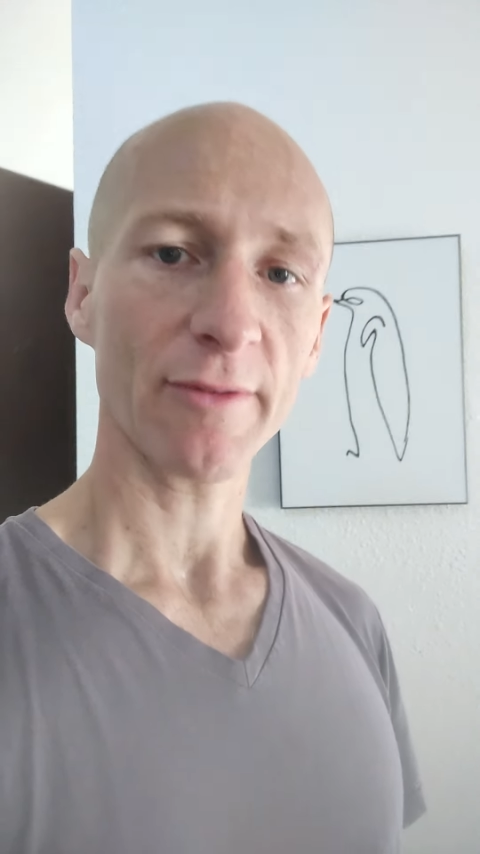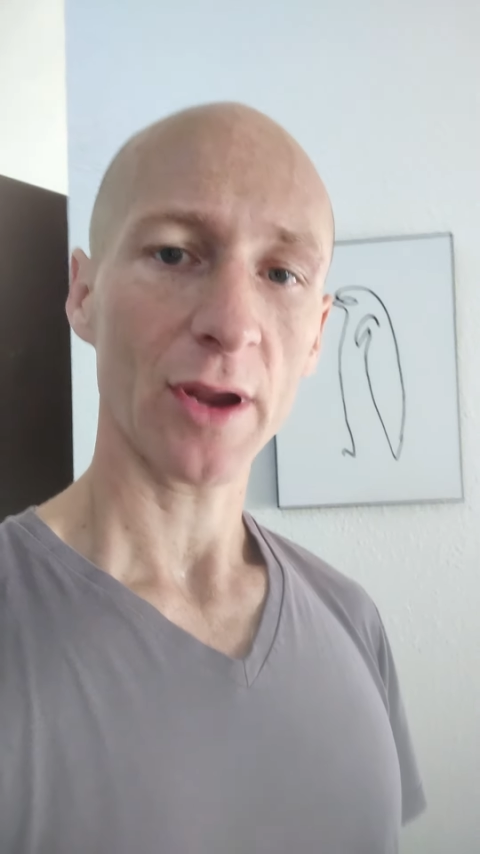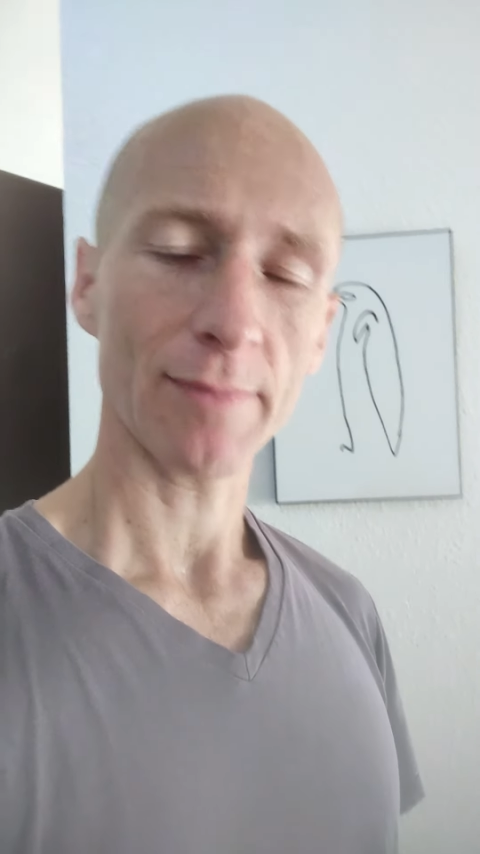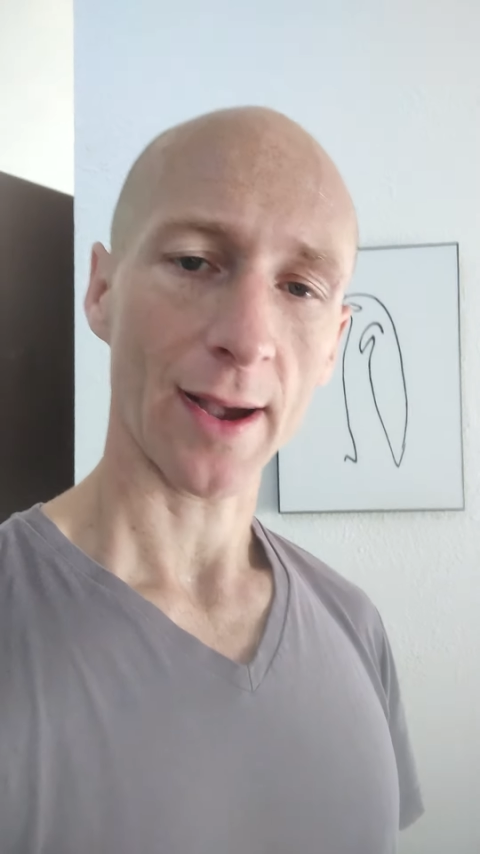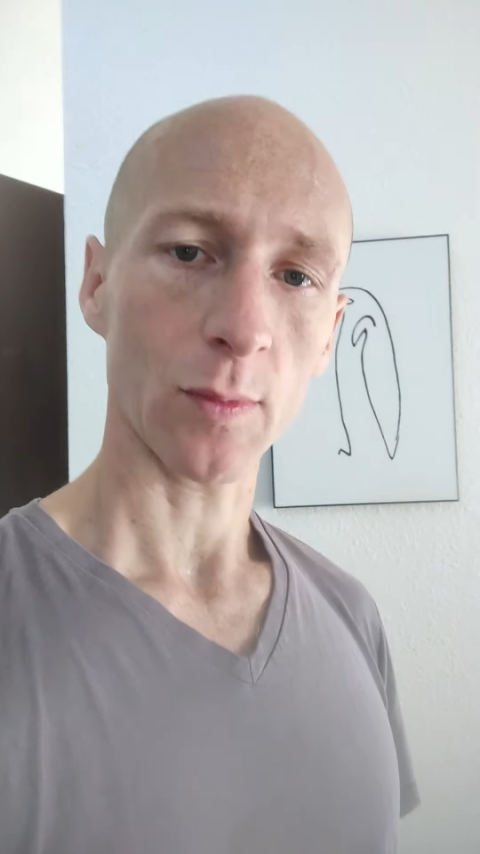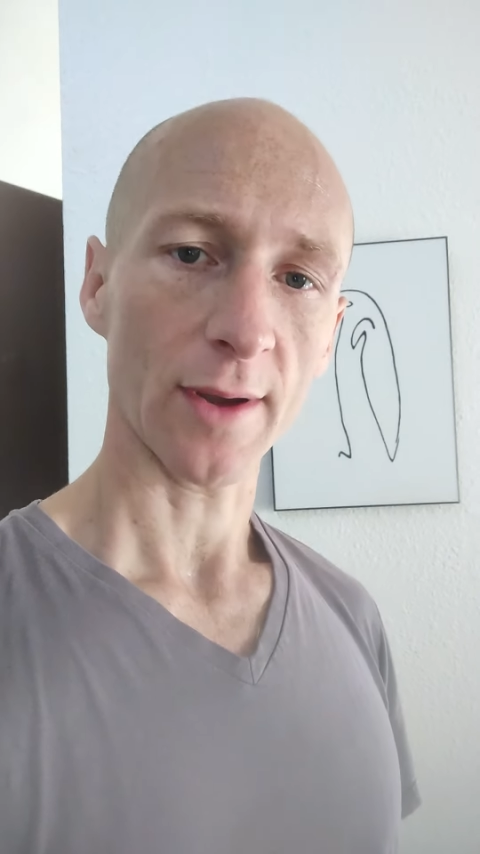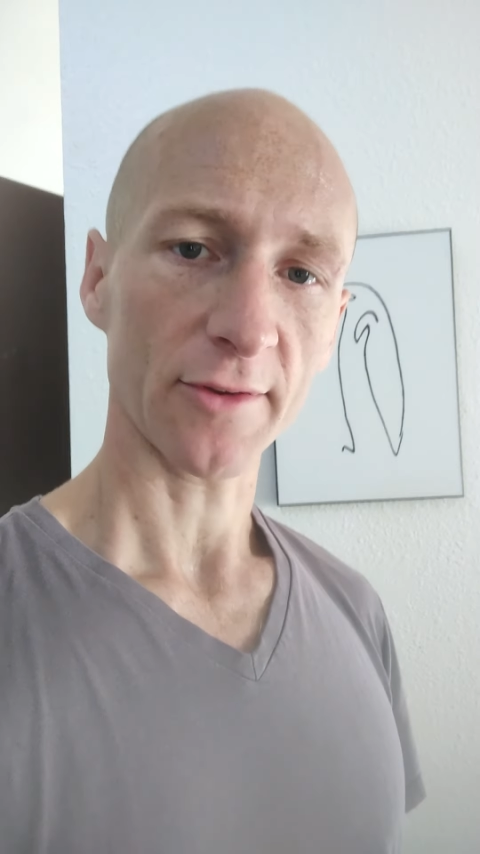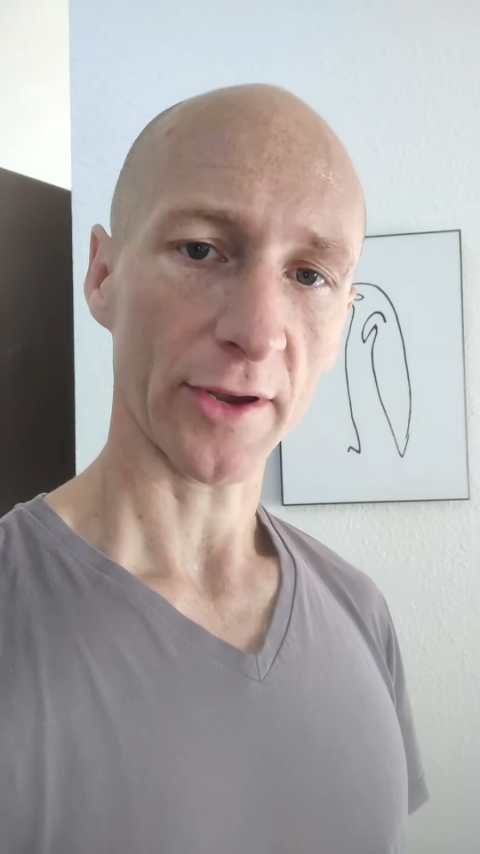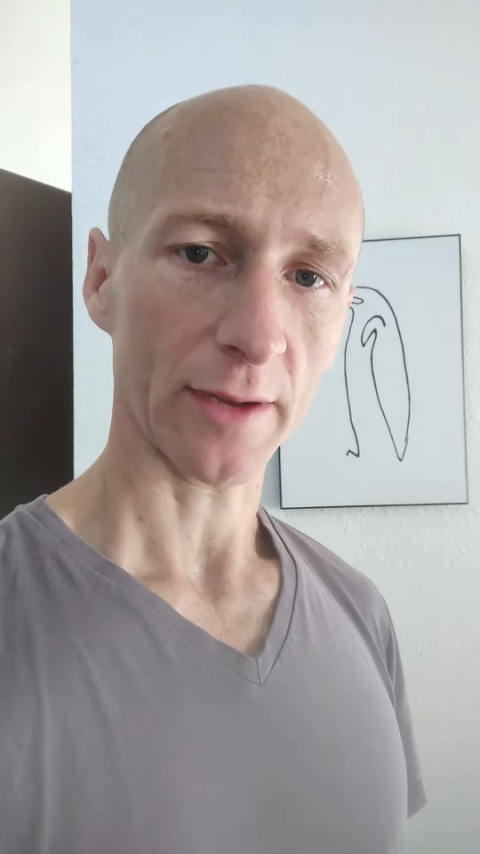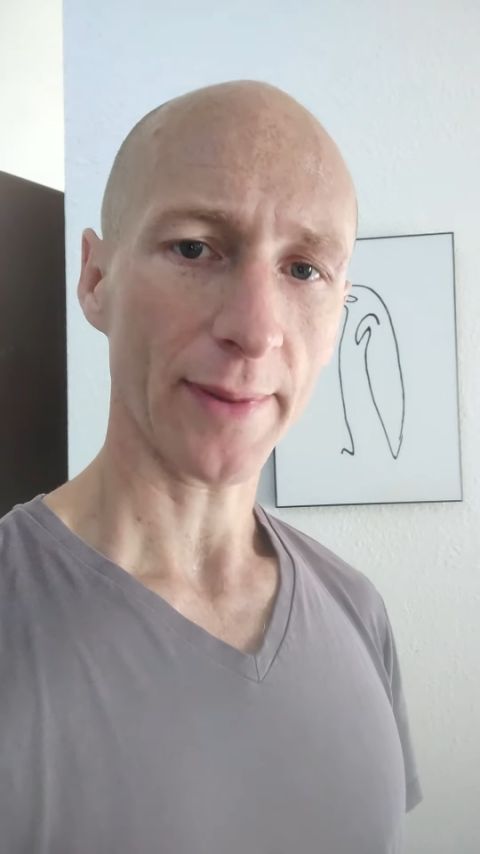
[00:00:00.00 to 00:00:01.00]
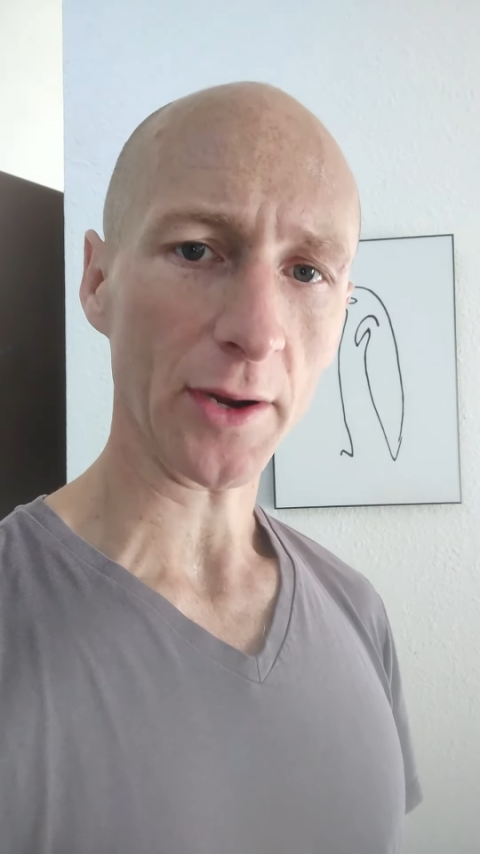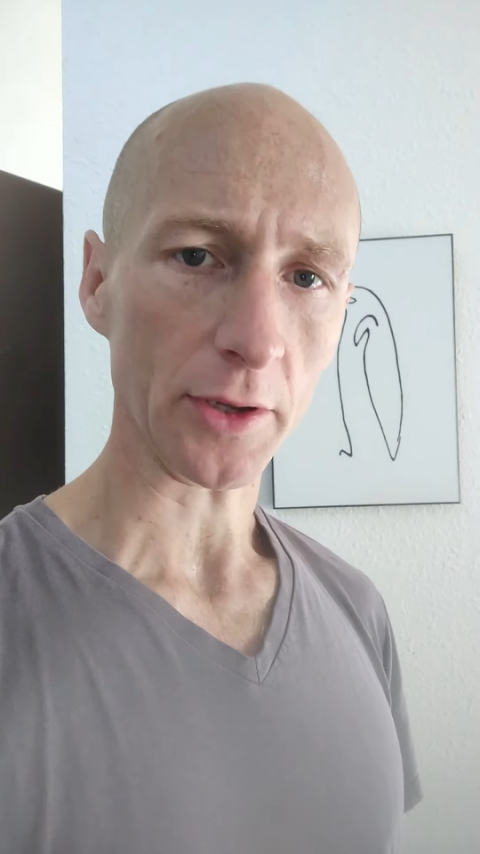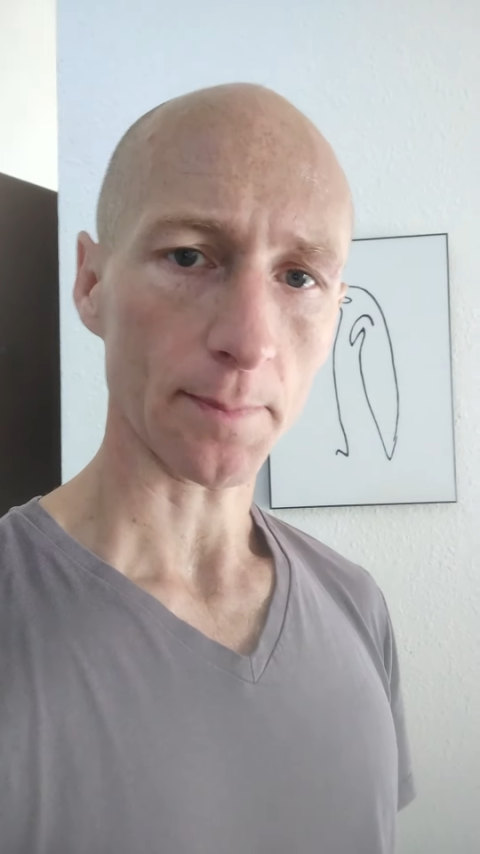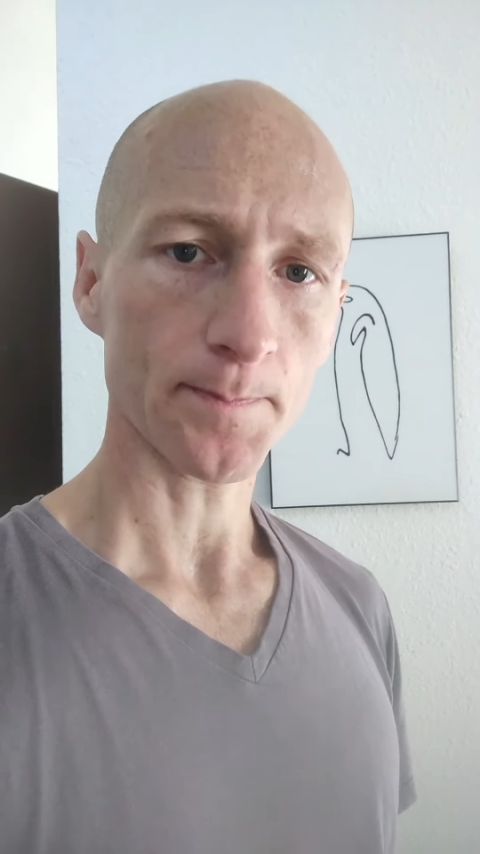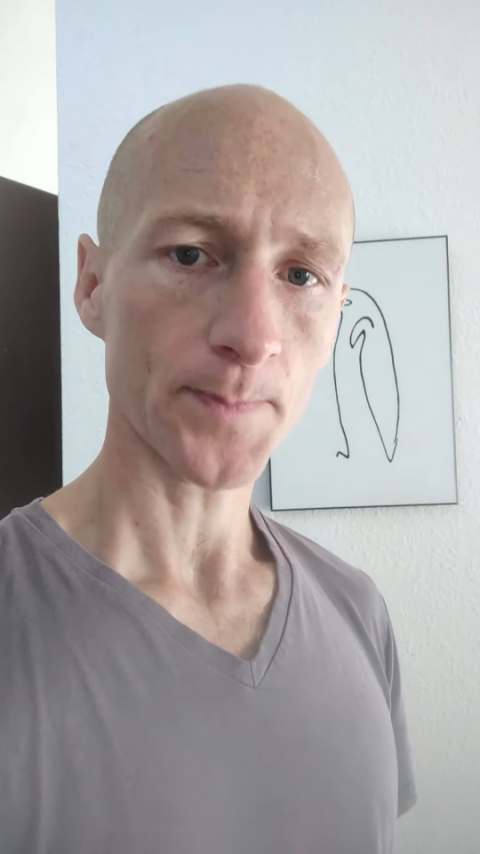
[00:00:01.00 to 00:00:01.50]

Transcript: very bad way of going about it.